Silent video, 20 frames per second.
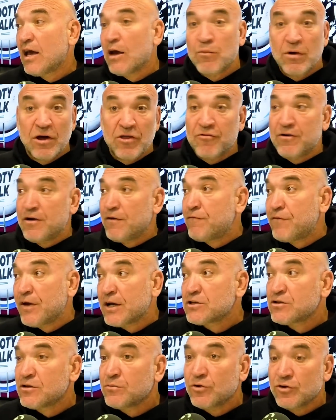And whether it
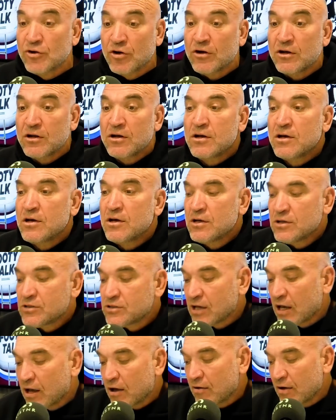affects them or not.
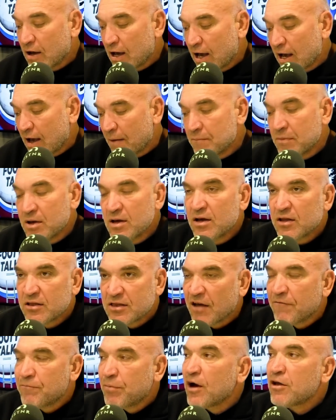So
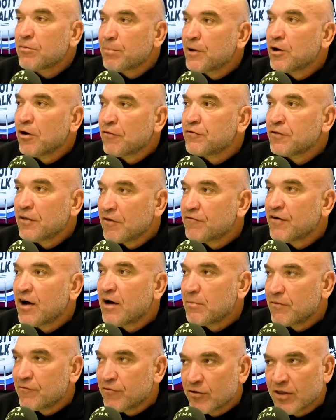they've both been offered the
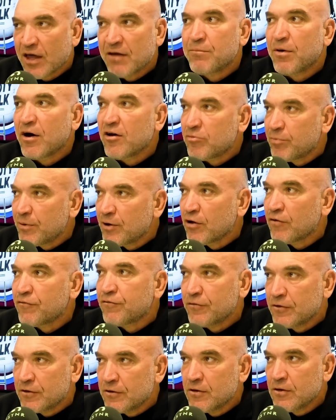farm before. They've both been
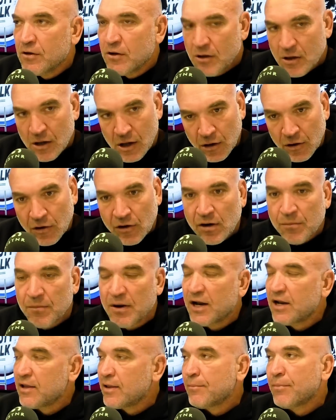offered a lot of
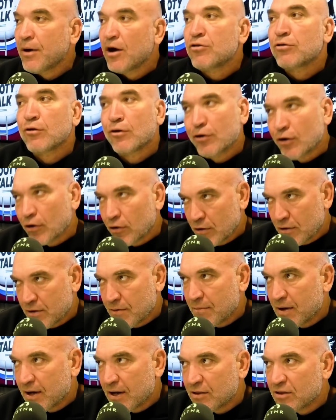money. They're both on a lot
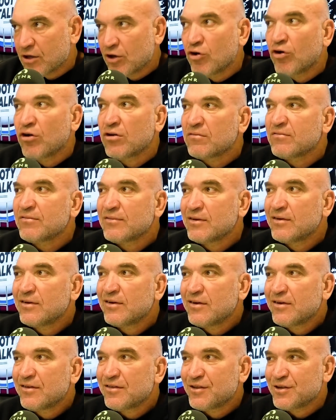of money. They're not
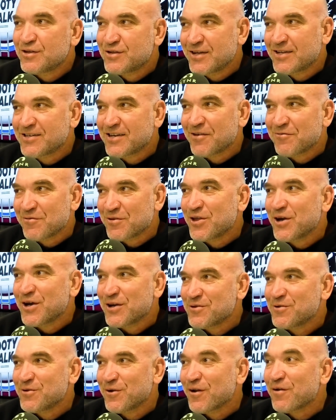the
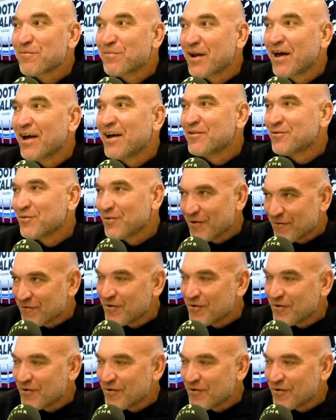$600,000 players or the